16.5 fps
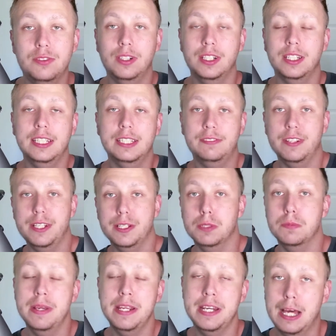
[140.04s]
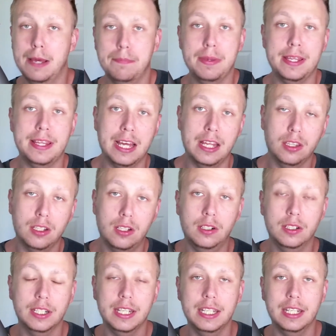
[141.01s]
one of these videos may not be that
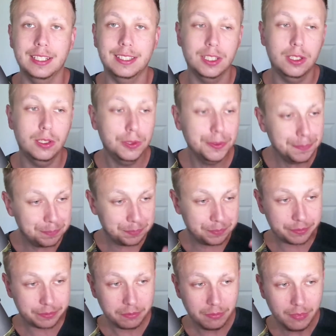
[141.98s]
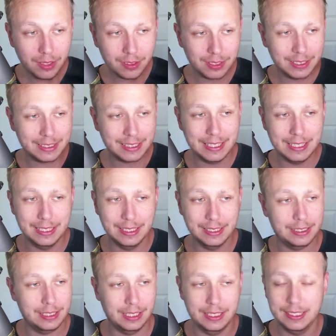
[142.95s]
long in its own, this
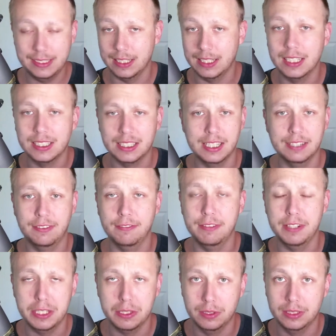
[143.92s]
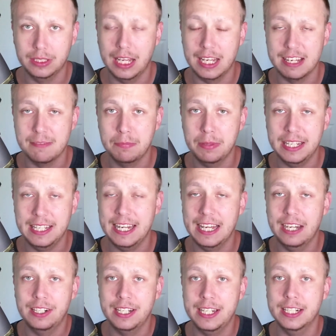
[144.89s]
is at least a dozen different videos I have planned
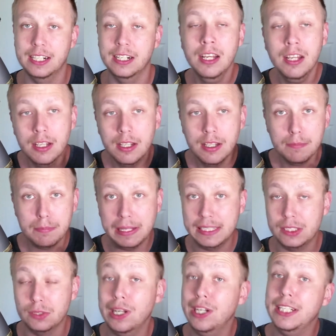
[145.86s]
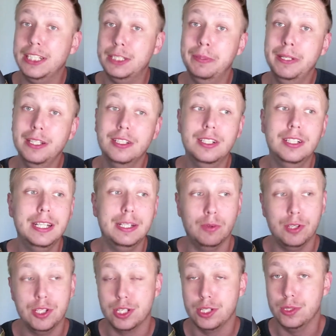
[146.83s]
out here based around each pillar and
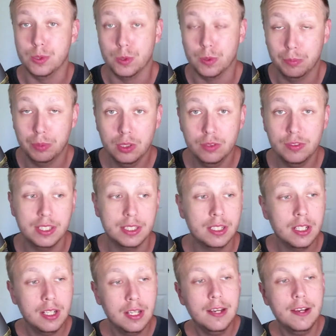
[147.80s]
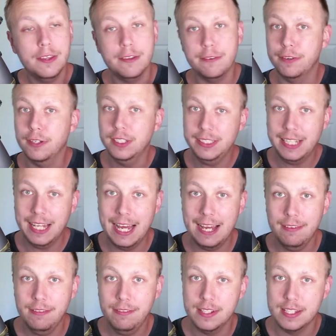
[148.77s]
what you can do to improve it. The first
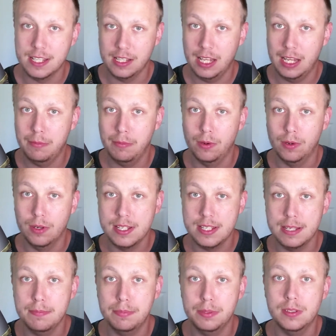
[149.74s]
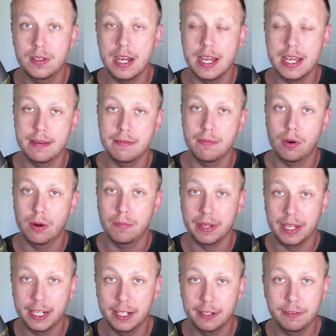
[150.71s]
half is a lot more simple and more
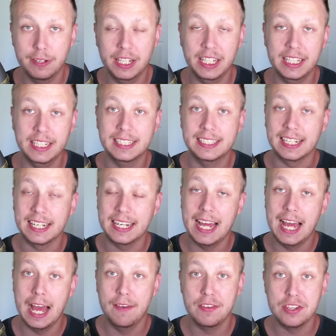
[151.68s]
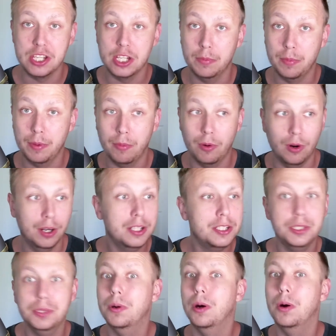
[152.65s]
beginner friendly. The second half is a little bit more
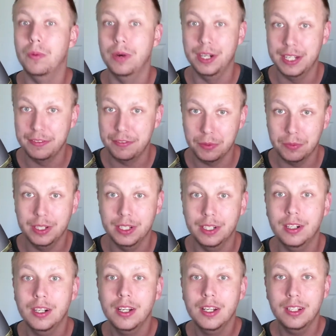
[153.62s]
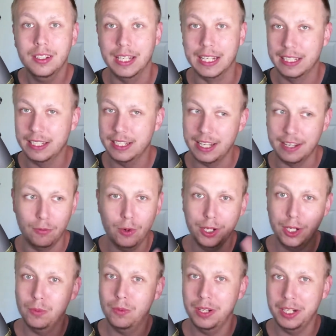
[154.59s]
201, if you will. Like you have
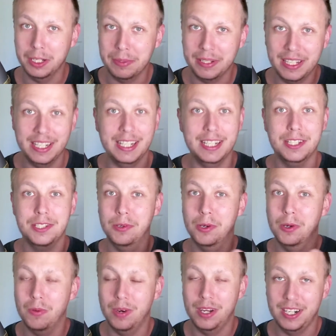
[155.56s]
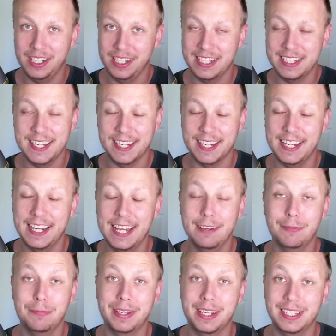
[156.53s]
101 in the beginning, 201 in the second
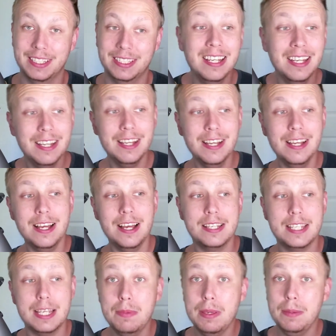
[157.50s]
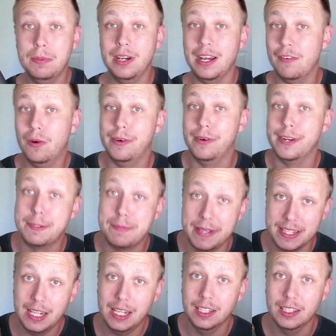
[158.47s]
half, because some people have already
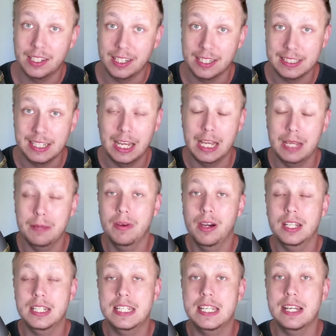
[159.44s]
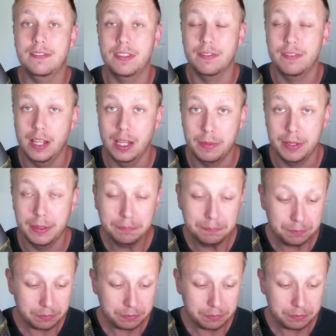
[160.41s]
spent a lot of time on self development.